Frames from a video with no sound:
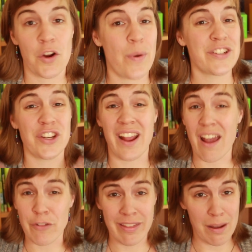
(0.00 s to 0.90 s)
You're questioning
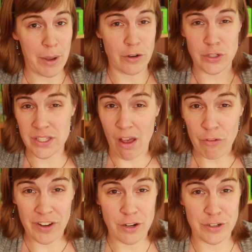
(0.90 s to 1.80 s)
everything about
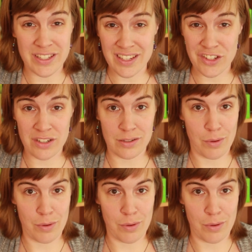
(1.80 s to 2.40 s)
yourself and your decision